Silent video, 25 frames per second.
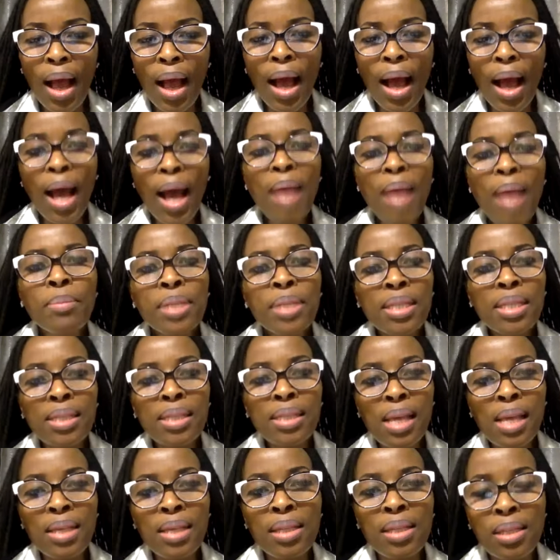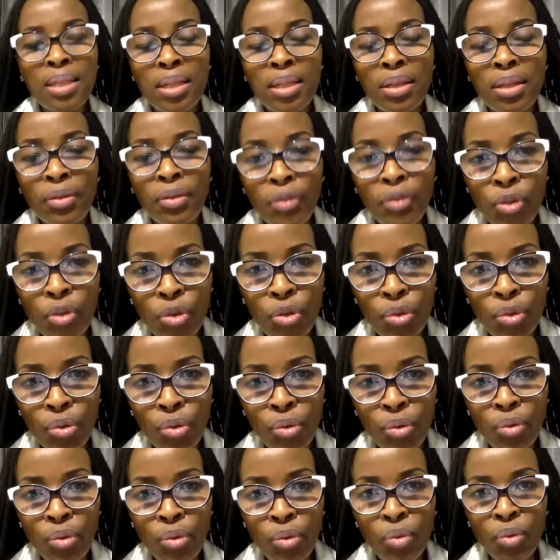I'm sensitive
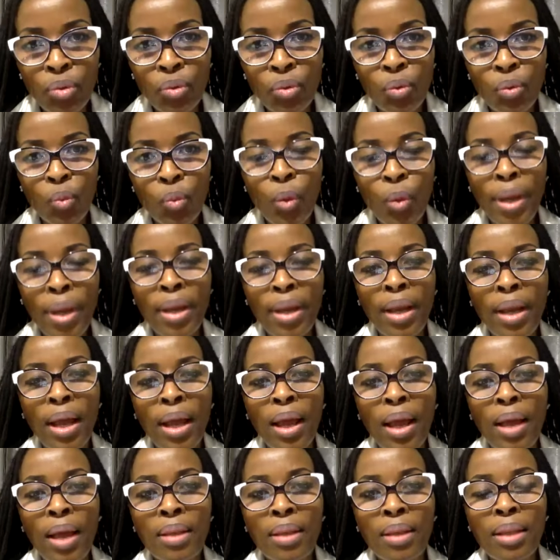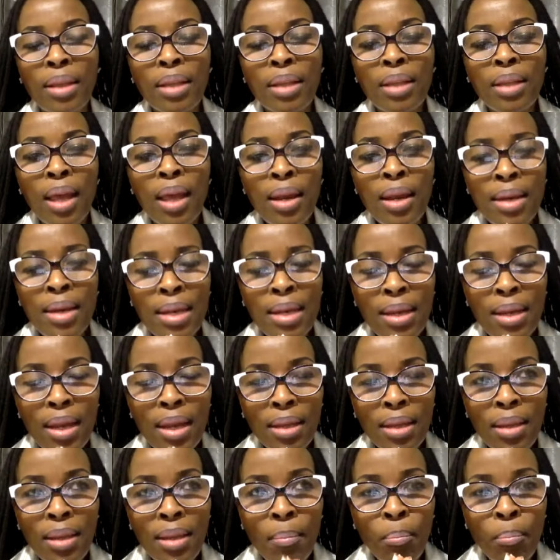to when and
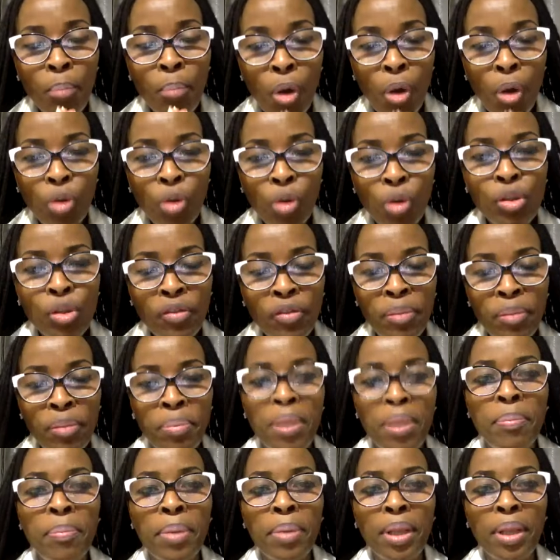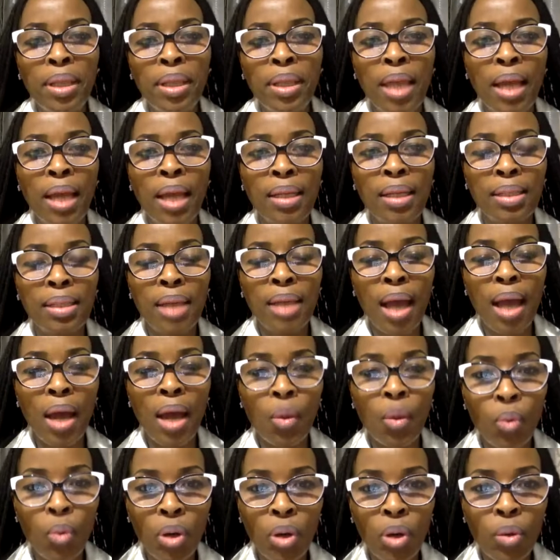the most of the people that
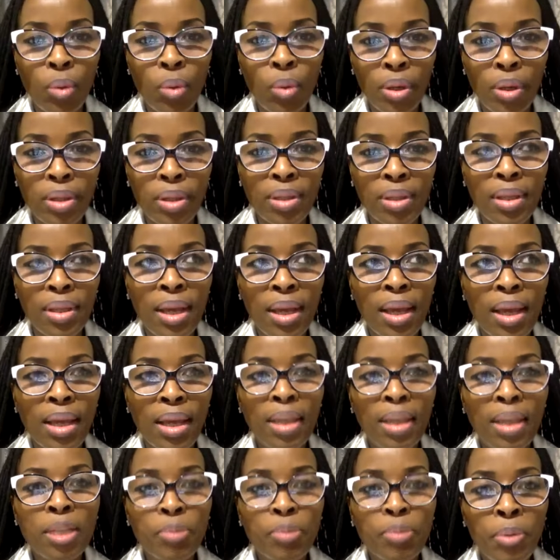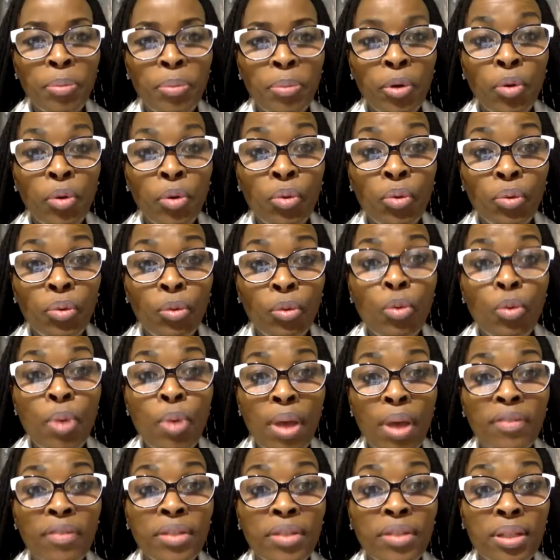I work with is people who, who
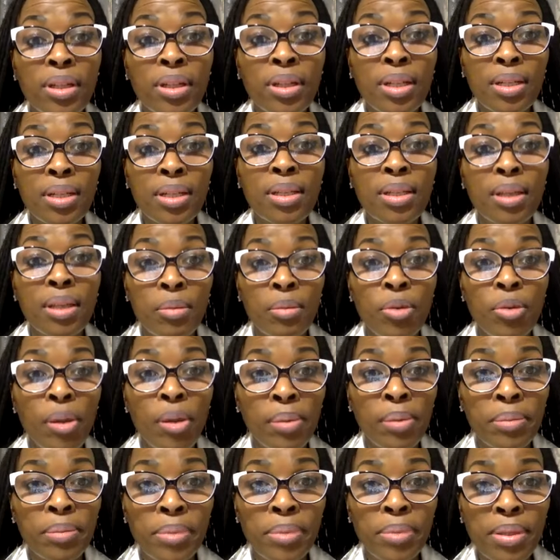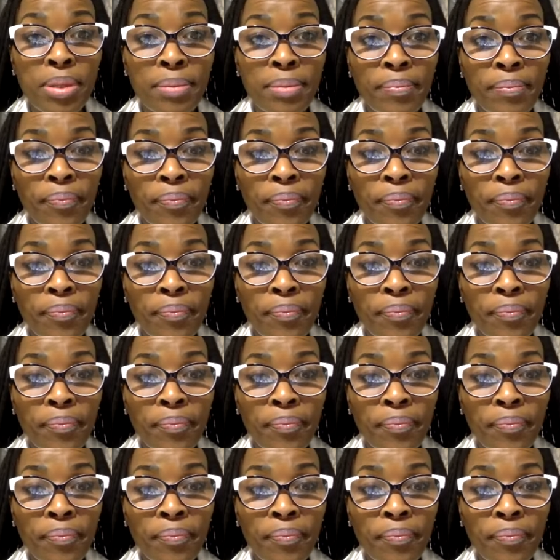have serious skin problems.